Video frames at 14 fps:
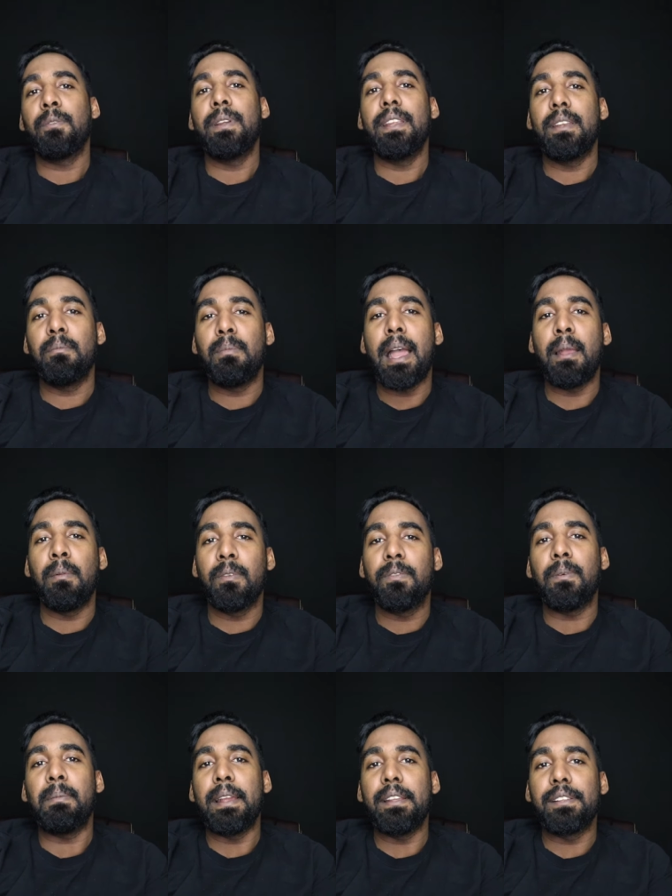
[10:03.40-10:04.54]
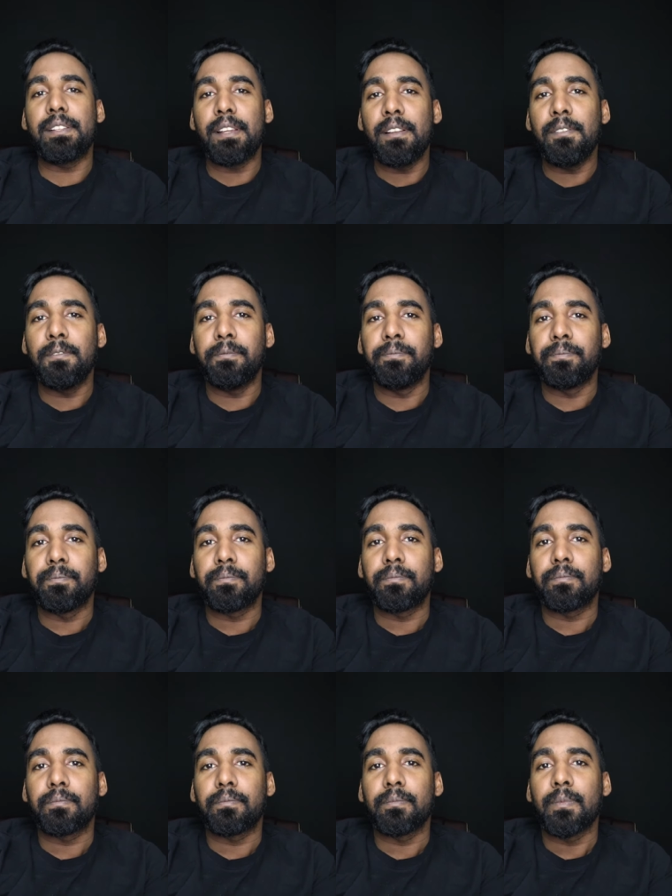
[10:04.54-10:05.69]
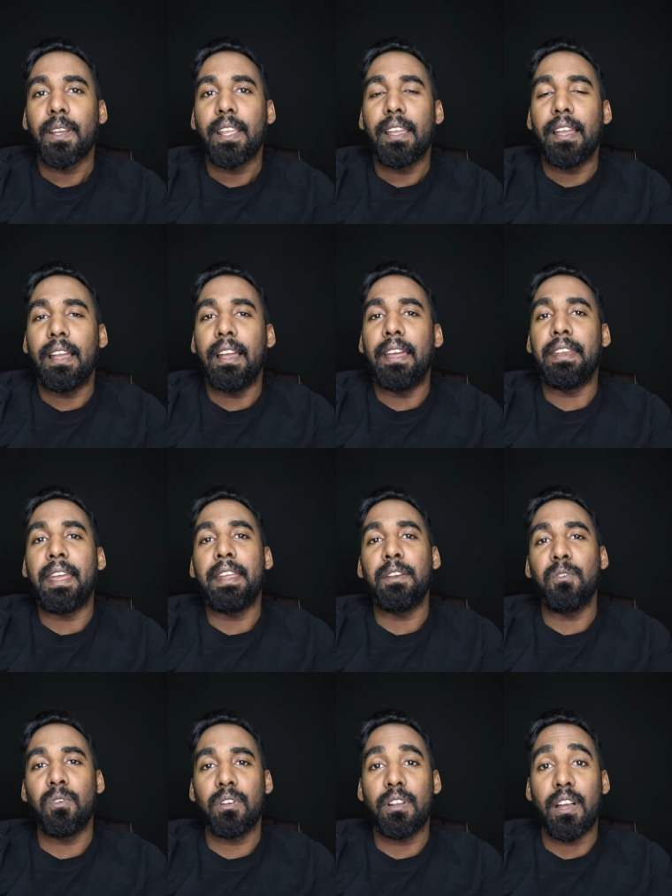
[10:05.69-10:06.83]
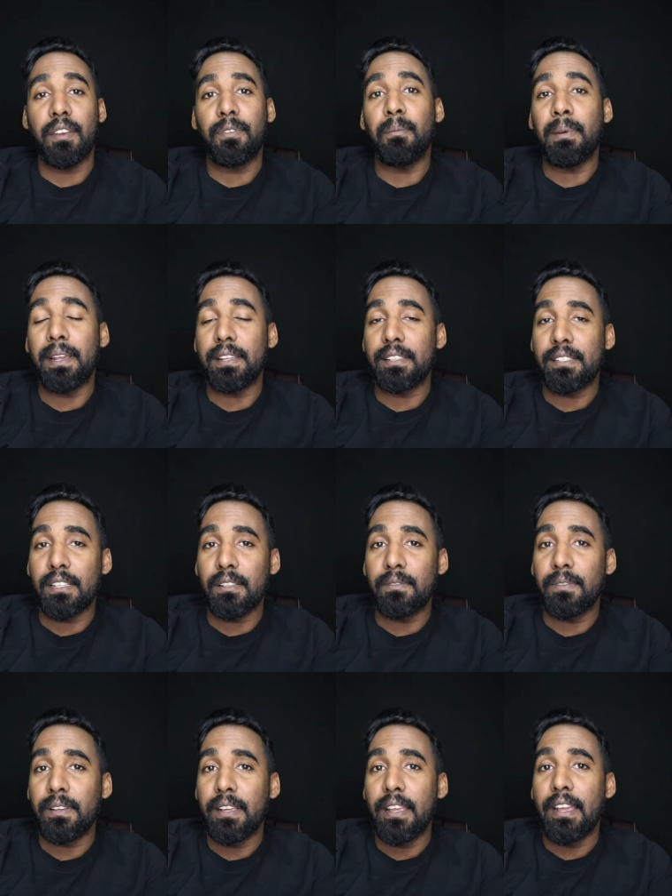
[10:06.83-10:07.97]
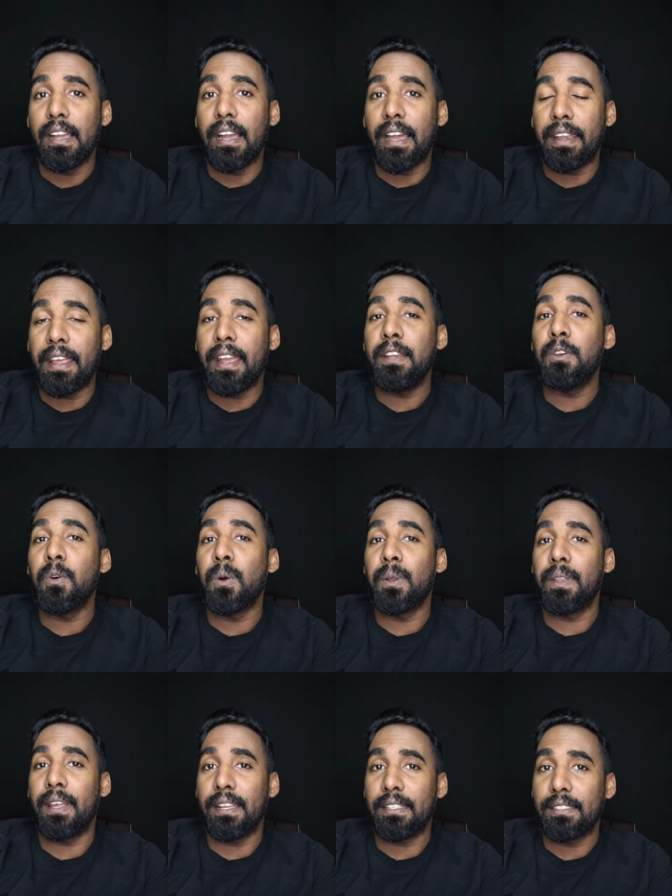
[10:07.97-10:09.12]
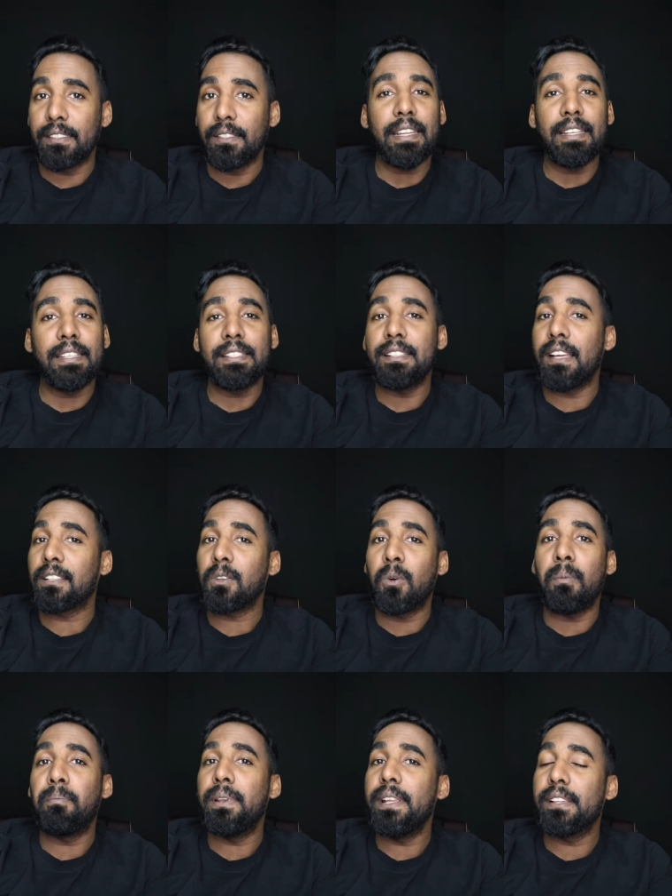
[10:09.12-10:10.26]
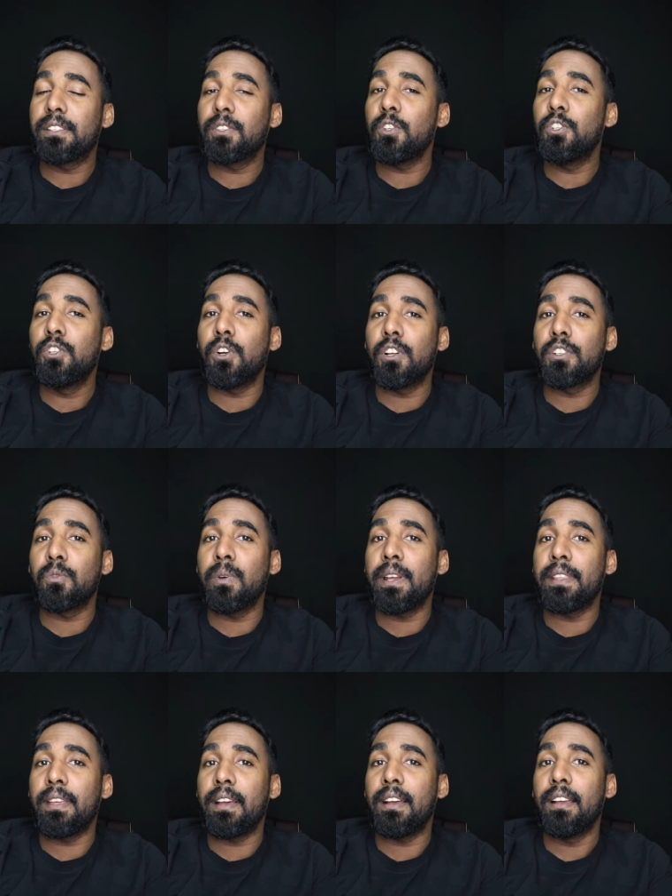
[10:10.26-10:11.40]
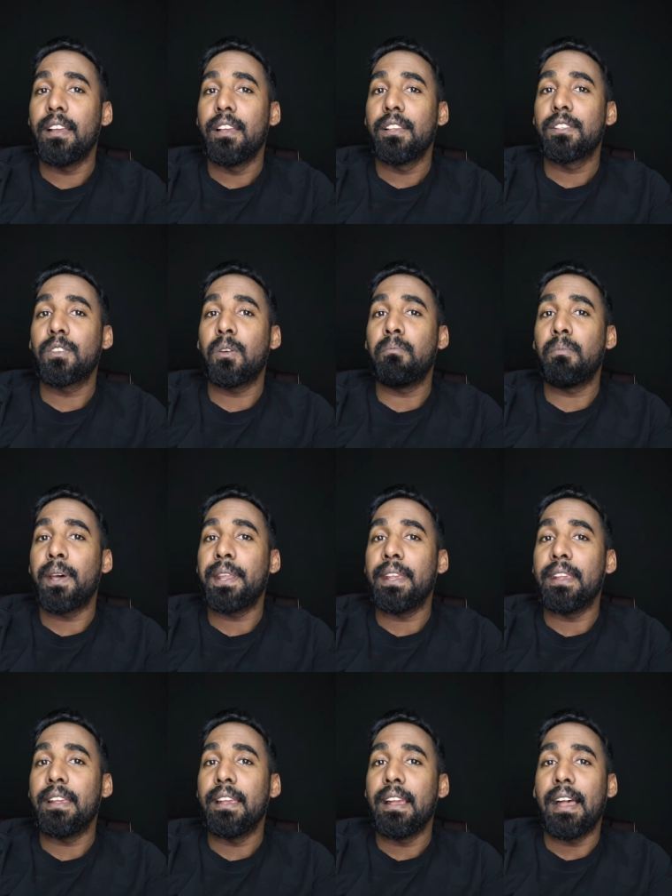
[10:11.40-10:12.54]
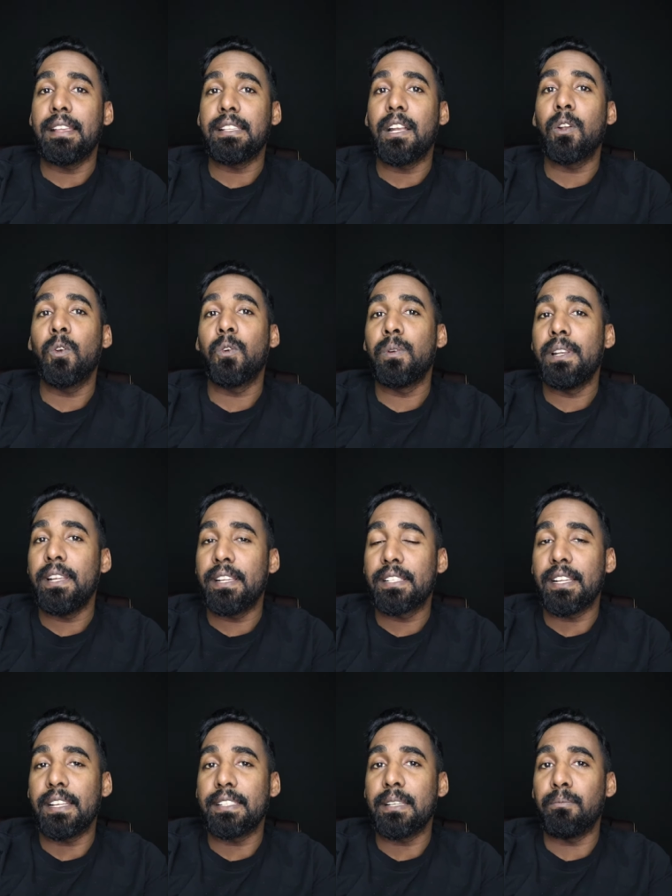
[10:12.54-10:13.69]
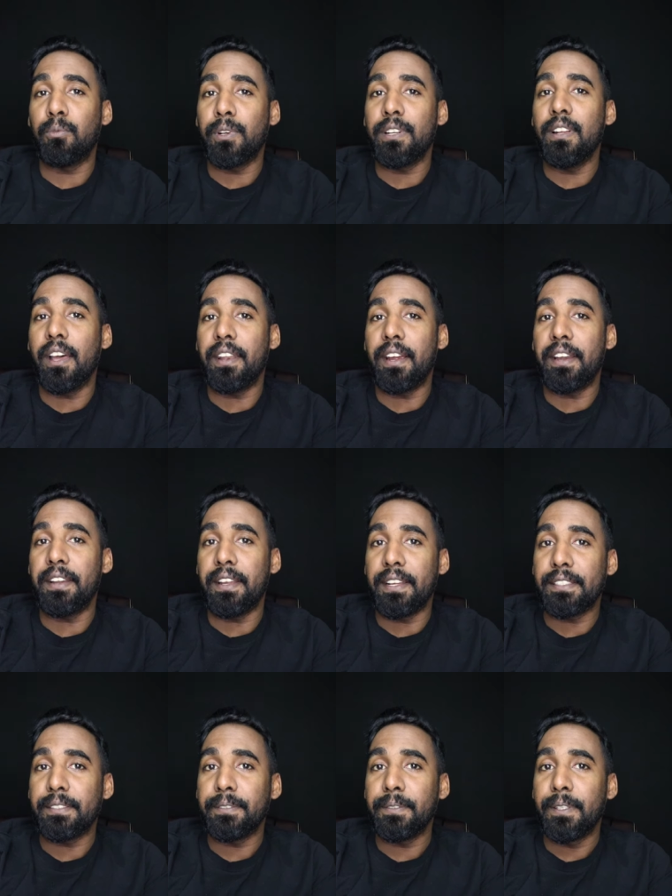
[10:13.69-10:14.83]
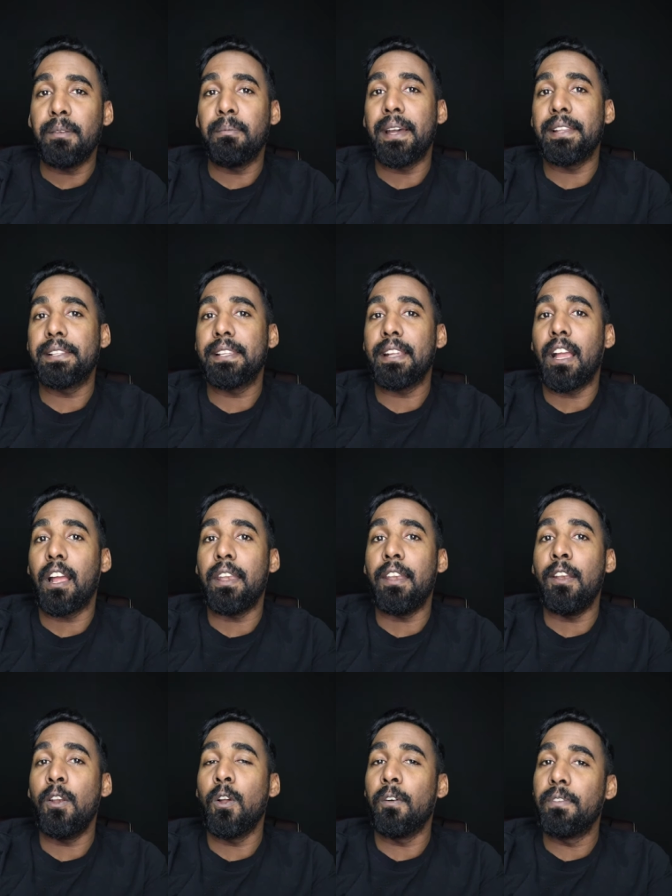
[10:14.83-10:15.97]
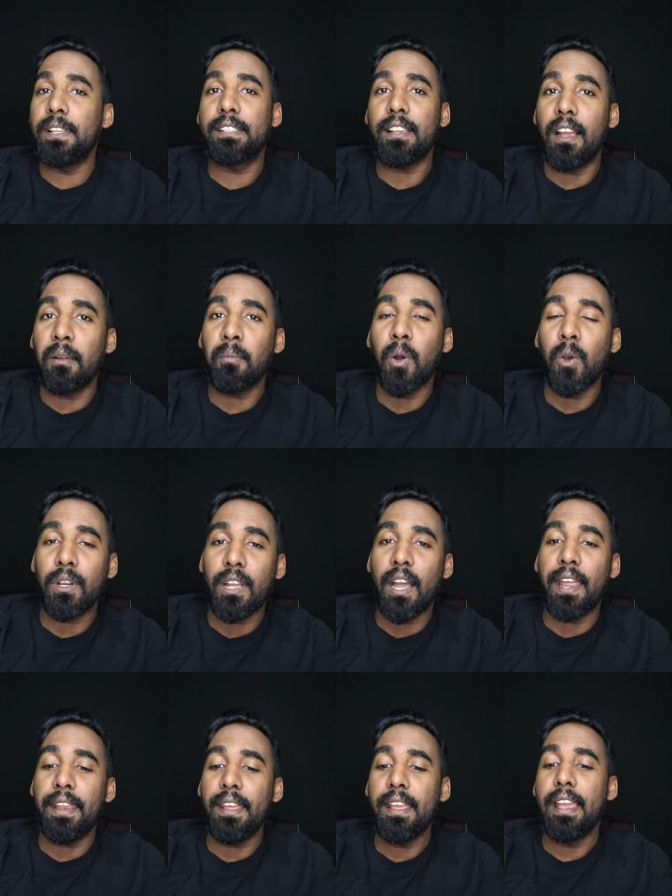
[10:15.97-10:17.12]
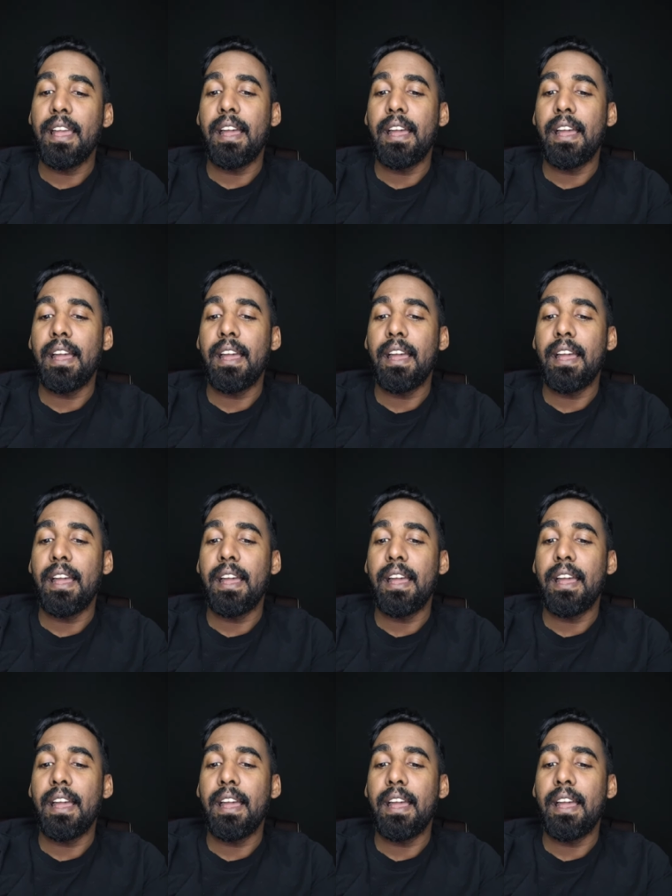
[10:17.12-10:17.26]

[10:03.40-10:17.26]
read the Bible for myself and I know God for myself. And I know that it is not our place to judge whether somebody has a good relationship with God or not. The man sing a lovely song about God